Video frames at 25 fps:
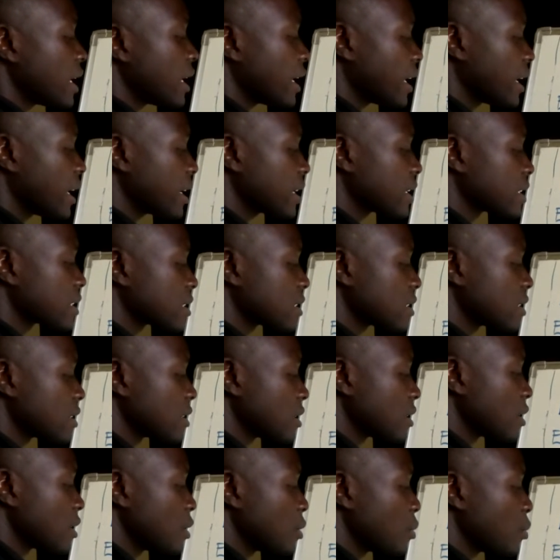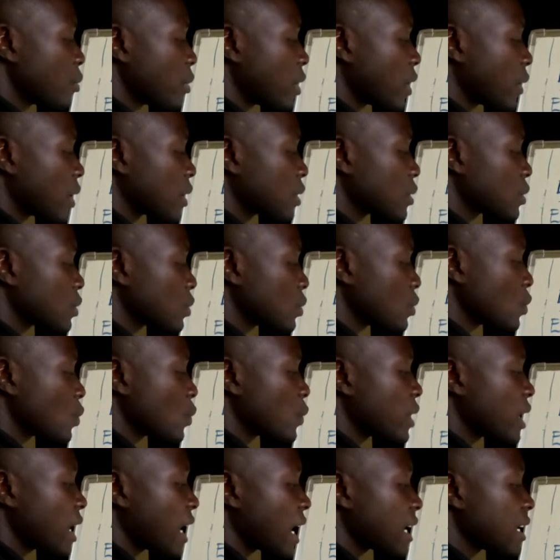x power 2.
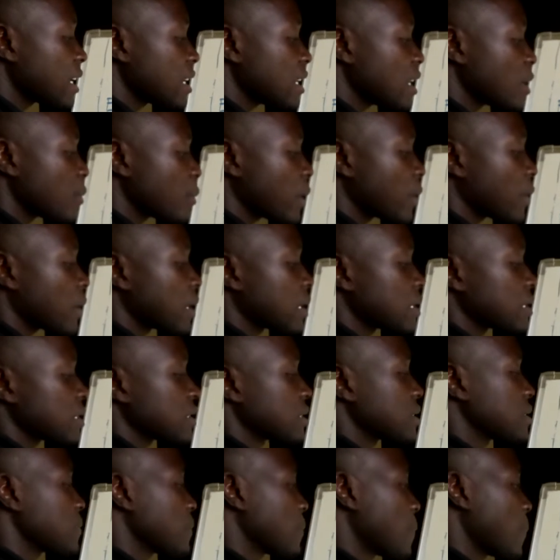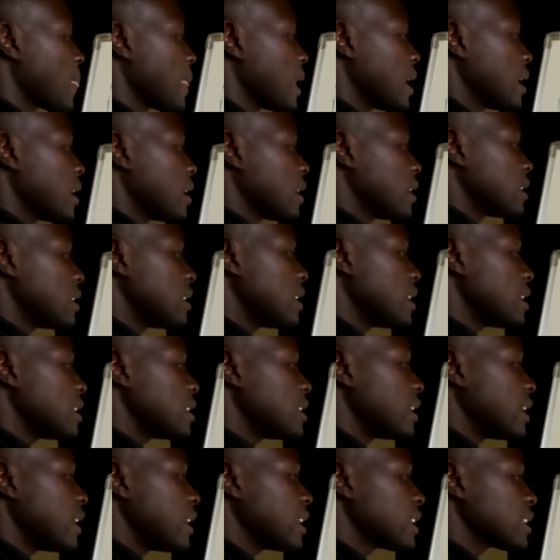We add the powers. Then
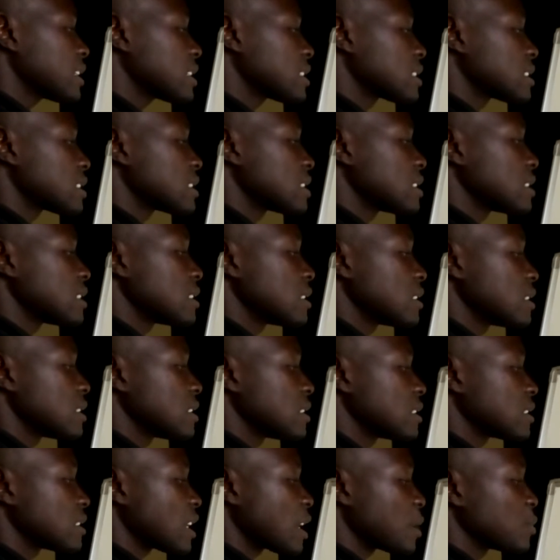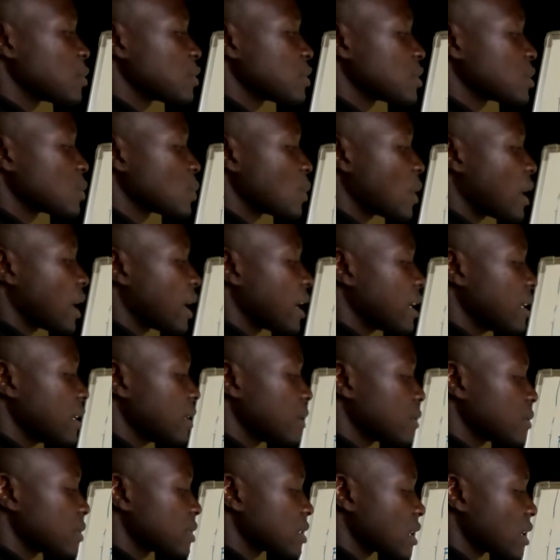the x times y
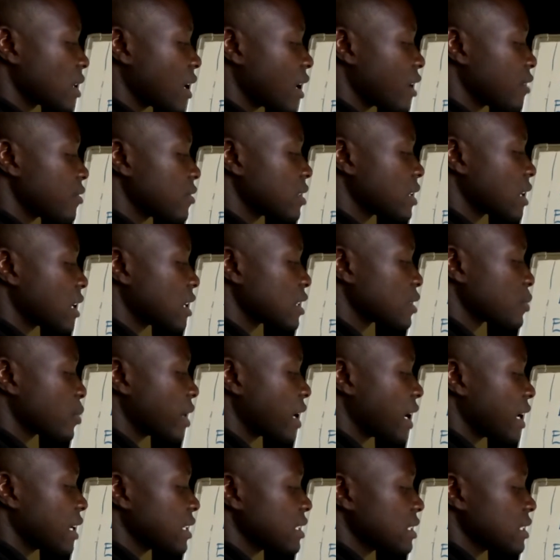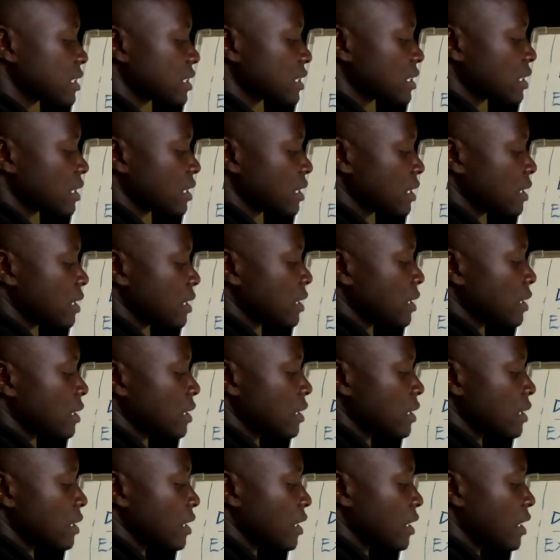shall have it as plus
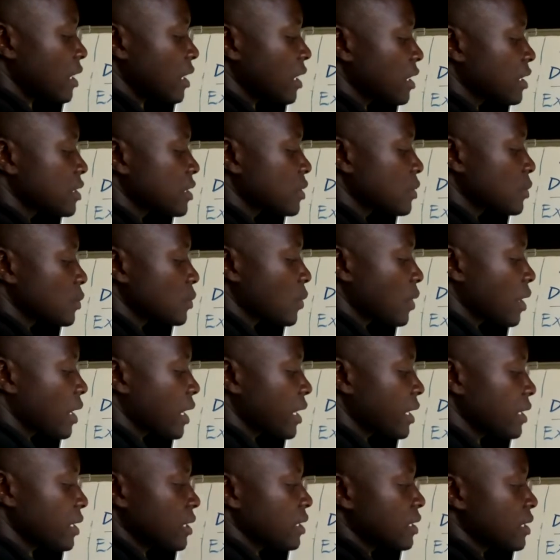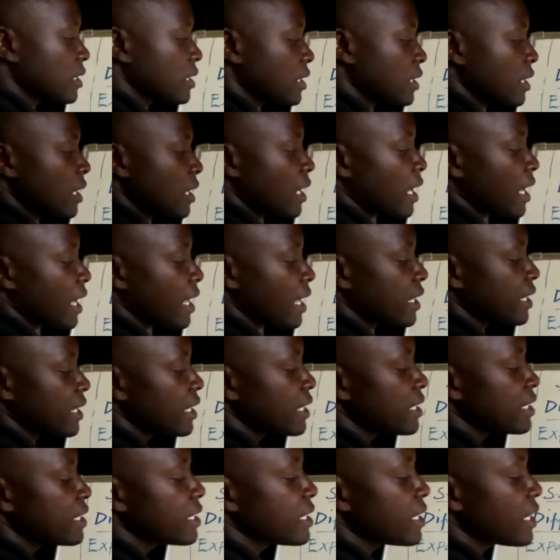xy. And
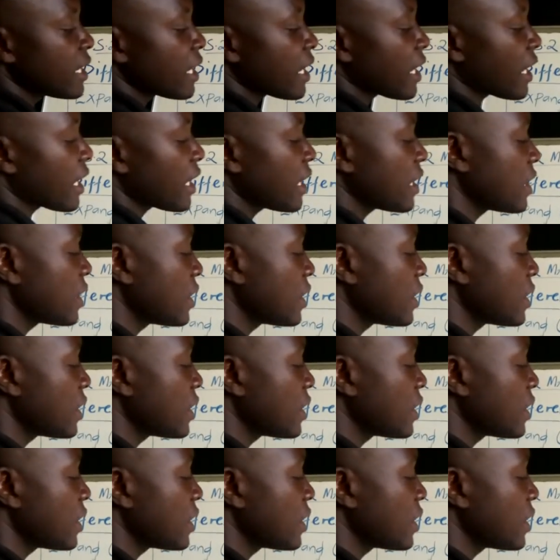then here,